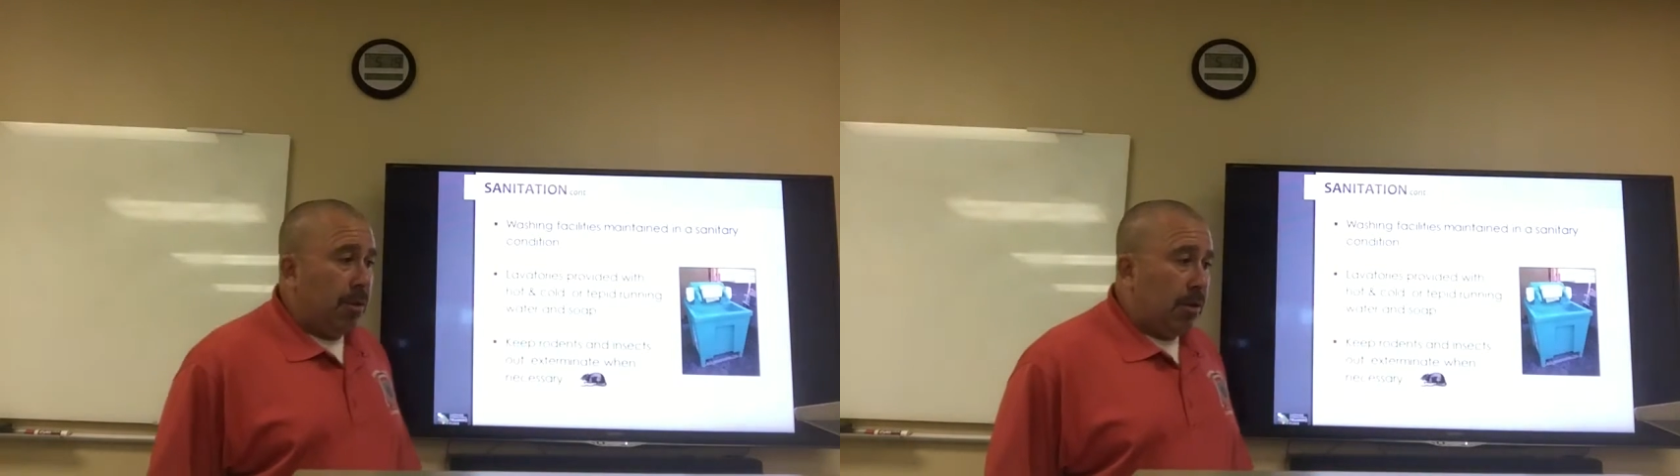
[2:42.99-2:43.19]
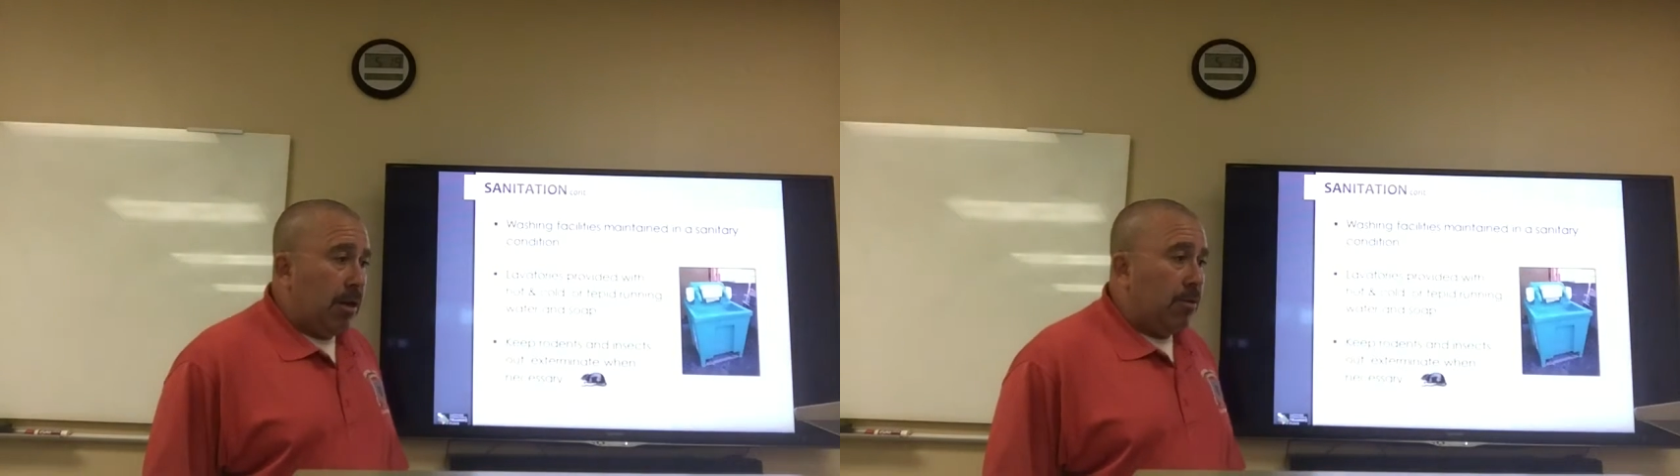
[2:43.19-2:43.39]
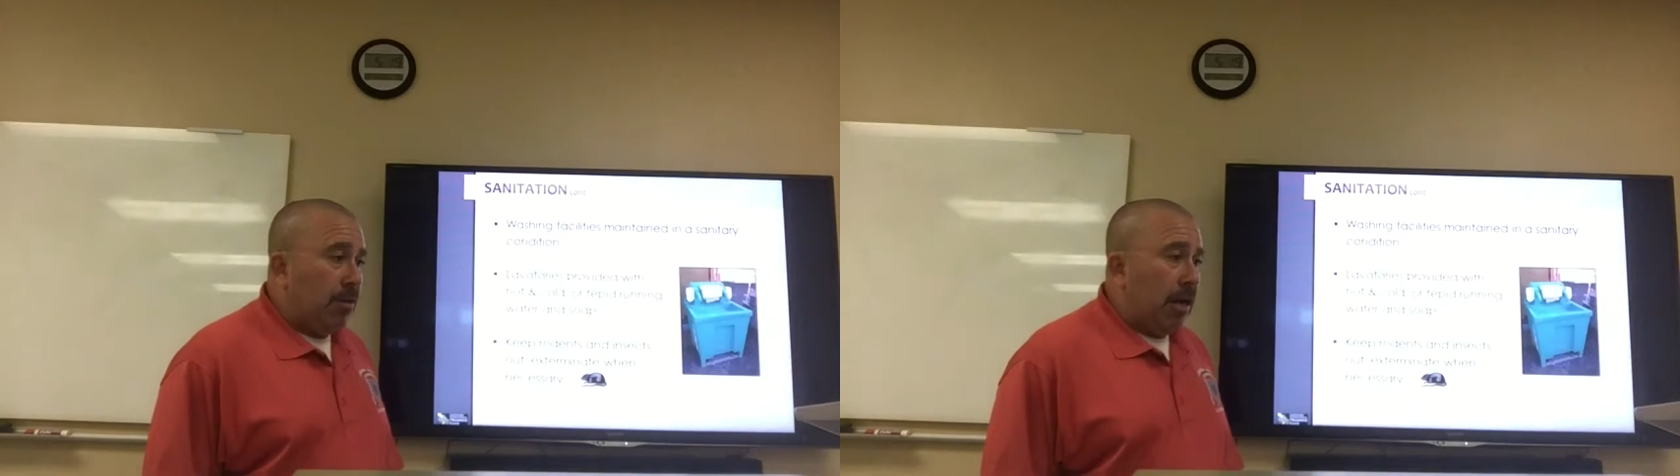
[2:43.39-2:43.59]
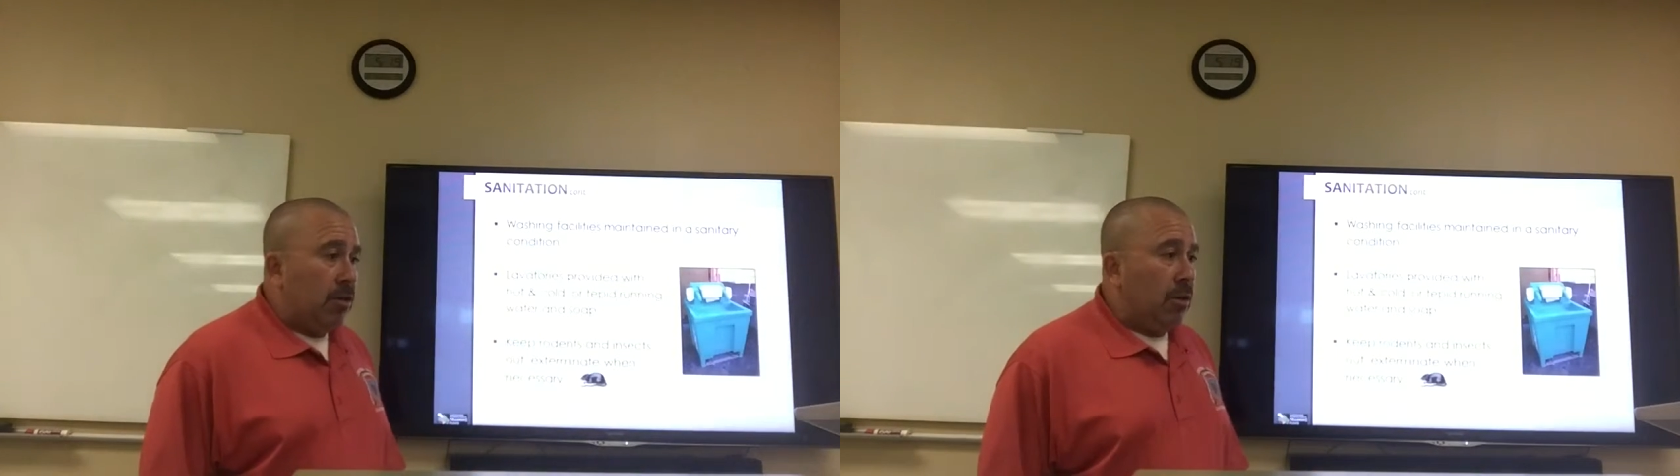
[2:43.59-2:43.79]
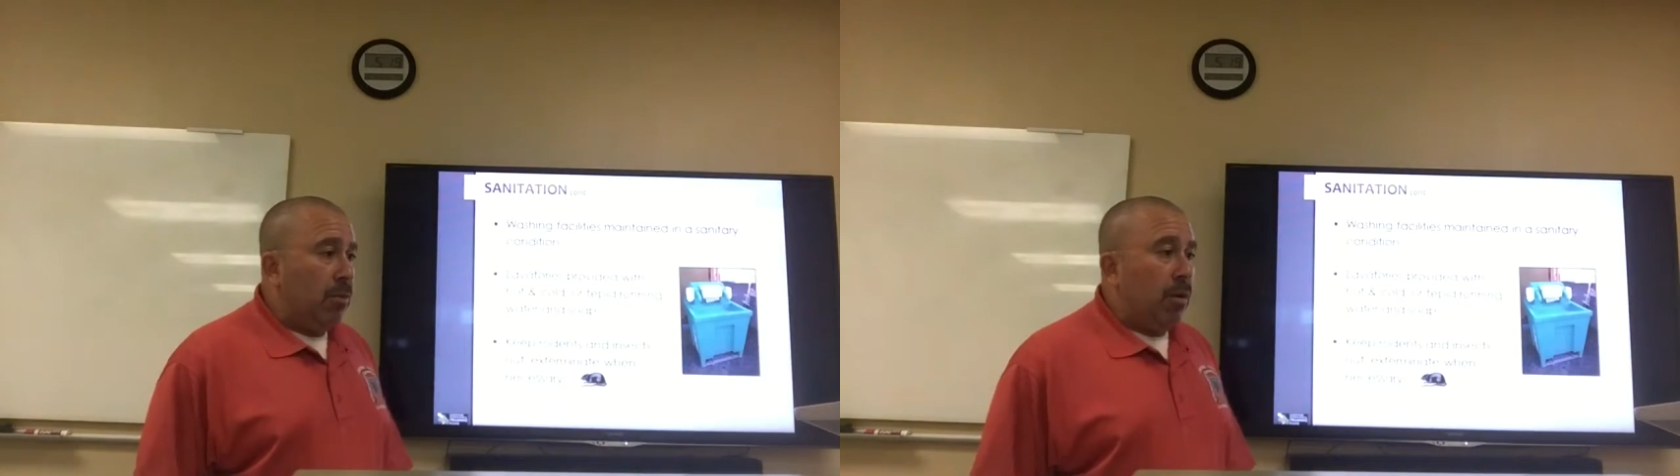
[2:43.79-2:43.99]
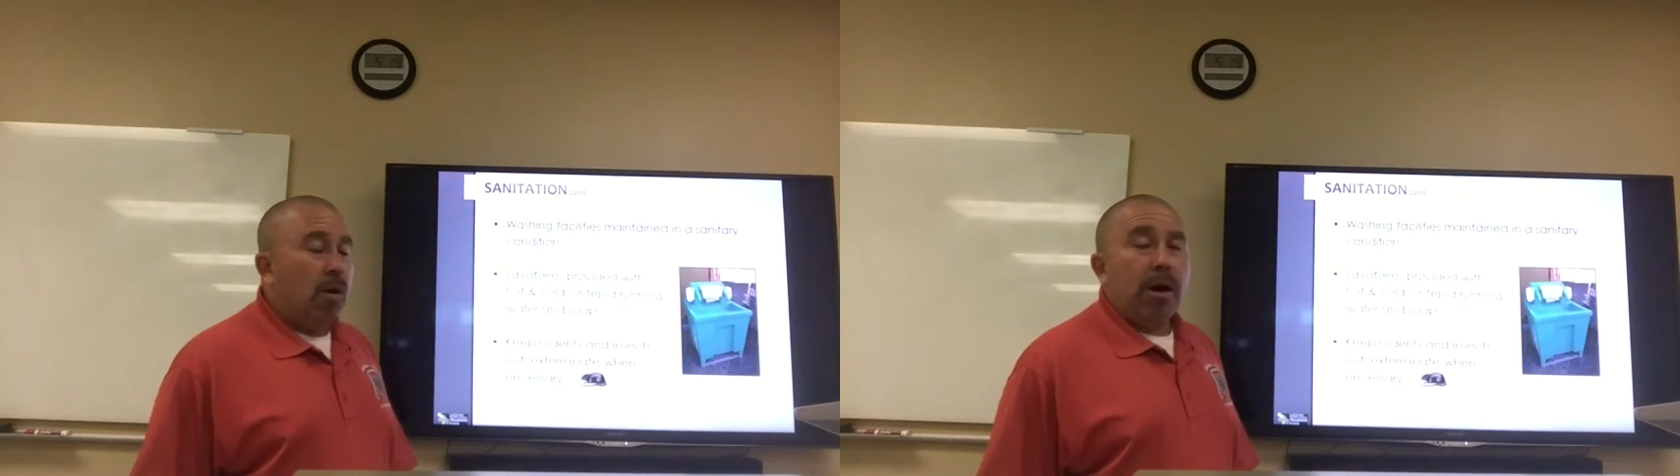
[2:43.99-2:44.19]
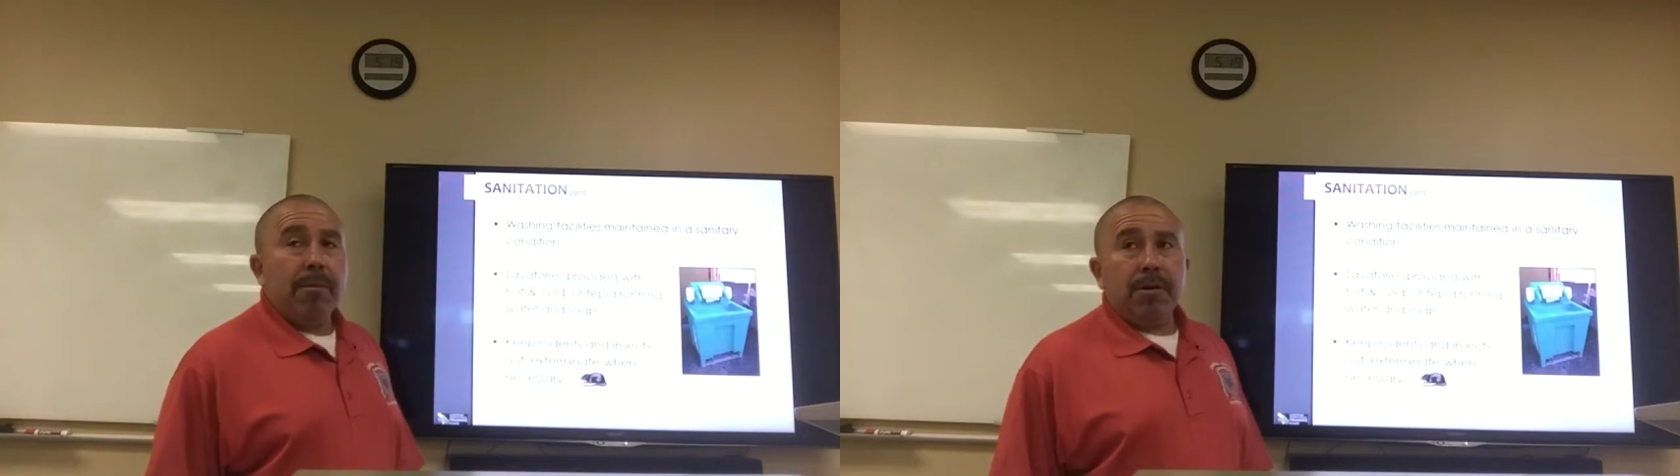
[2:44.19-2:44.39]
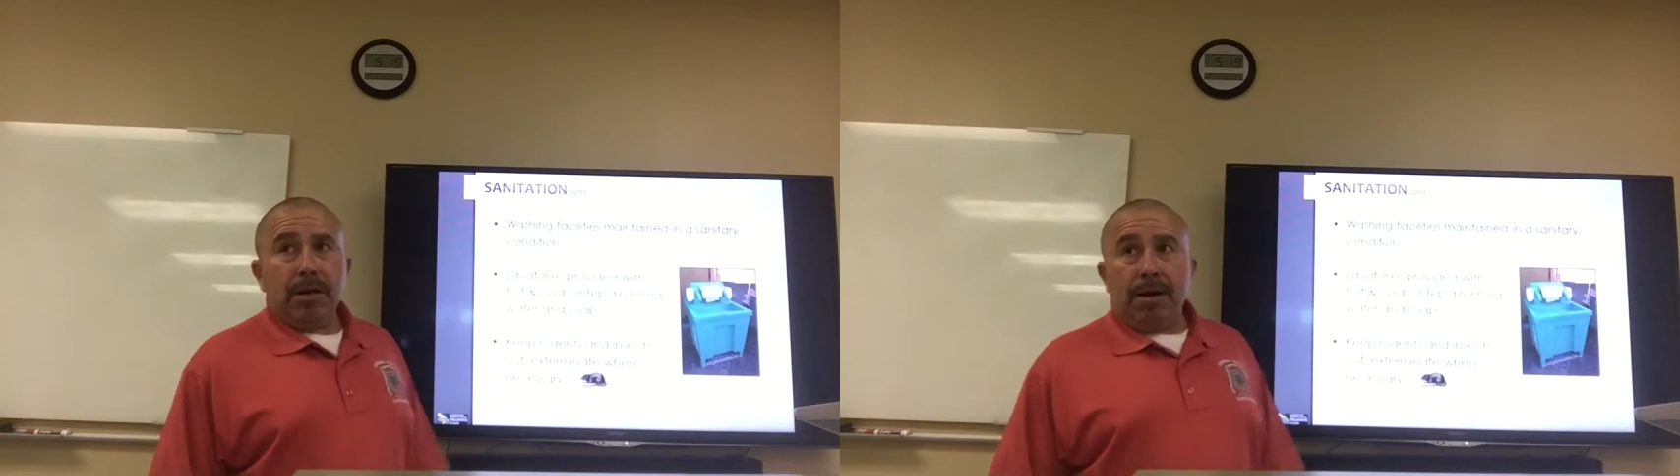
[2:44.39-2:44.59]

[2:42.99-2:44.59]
but it's actually a requirement to